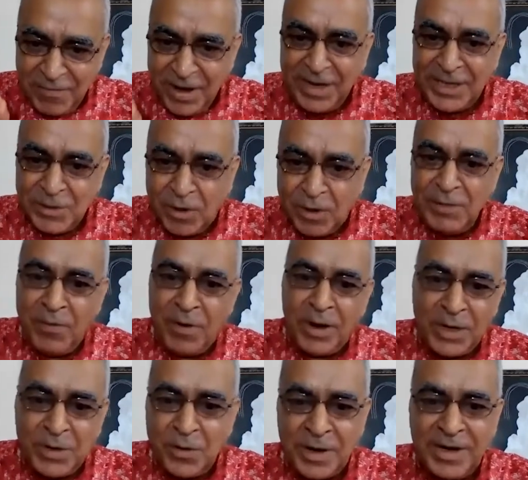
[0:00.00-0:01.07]
It's only for
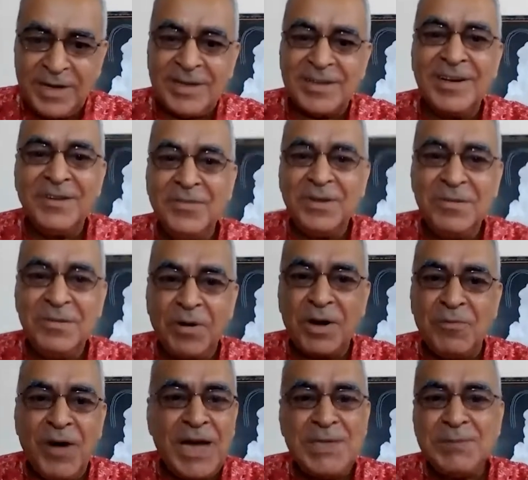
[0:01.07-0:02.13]
ignorant. For
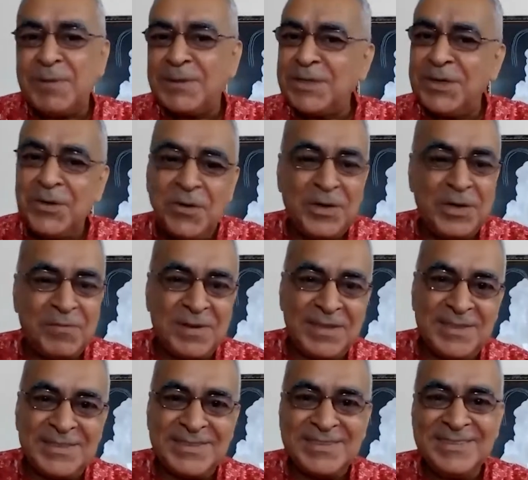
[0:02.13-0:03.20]
a wise person, no
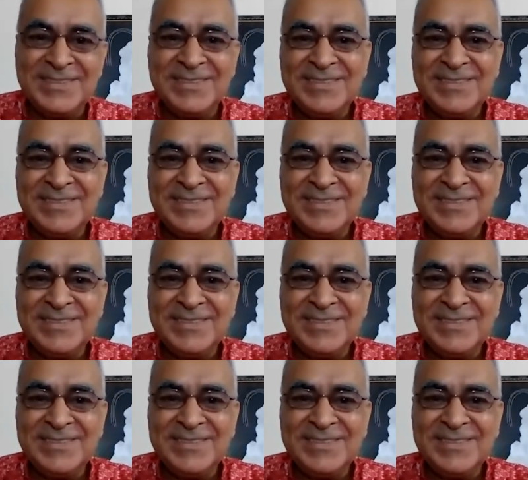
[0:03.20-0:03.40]
difference.